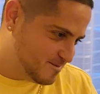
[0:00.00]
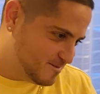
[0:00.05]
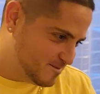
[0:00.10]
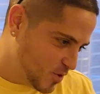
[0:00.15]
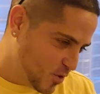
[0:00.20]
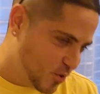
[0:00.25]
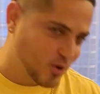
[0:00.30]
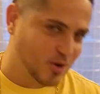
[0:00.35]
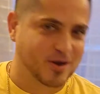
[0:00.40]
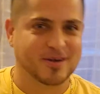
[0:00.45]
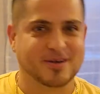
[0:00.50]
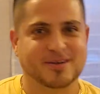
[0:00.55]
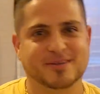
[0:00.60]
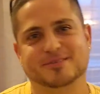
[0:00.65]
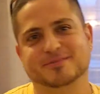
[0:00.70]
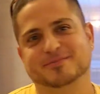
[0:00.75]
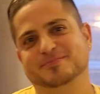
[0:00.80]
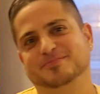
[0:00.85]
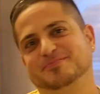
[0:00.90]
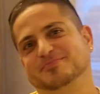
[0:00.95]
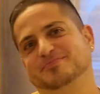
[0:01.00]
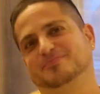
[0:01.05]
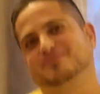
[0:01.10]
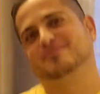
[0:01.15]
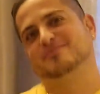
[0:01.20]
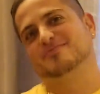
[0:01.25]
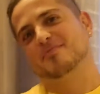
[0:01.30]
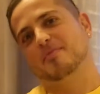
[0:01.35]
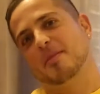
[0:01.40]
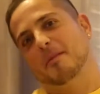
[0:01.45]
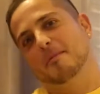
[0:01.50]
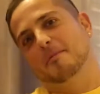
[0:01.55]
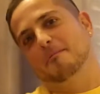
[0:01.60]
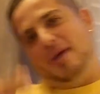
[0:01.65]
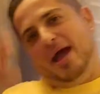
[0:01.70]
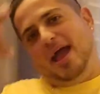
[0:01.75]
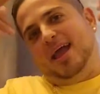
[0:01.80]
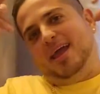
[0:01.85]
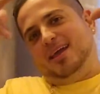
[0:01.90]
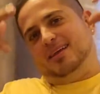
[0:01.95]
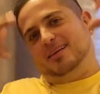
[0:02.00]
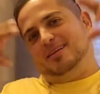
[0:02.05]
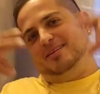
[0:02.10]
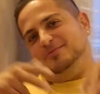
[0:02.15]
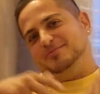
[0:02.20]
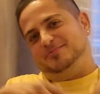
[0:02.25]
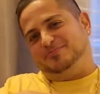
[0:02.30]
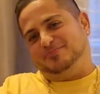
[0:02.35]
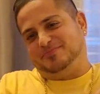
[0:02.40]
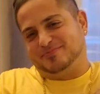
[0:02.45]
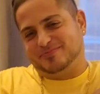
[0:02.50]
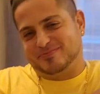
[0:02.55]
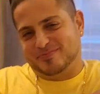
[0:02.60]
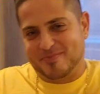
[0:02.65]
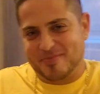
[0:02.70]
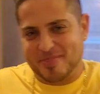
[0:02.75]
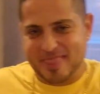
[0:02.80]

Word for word: 8.4. 8.4. Solid, solid. All